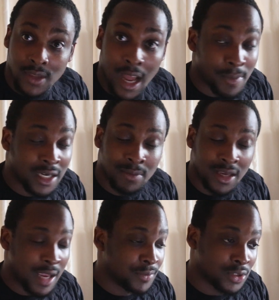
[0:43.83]
I might not
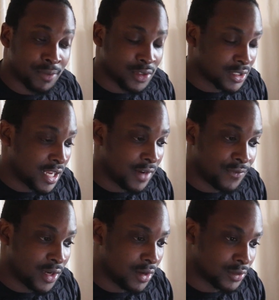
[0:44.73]
be able to push any
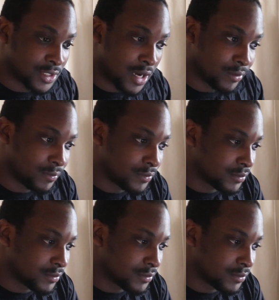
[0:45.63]
videos out.